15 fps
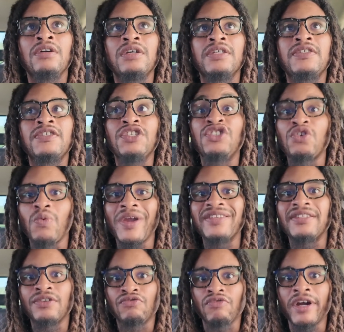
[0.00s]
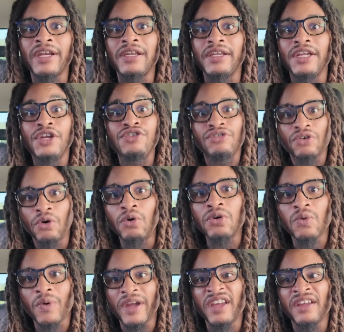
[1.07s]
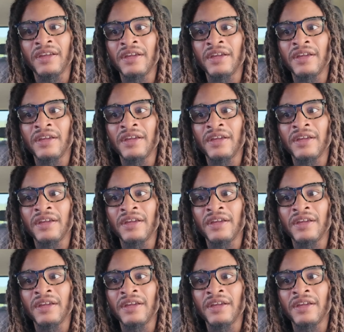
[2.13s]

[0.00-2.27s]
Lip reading: situated rightly in your own way,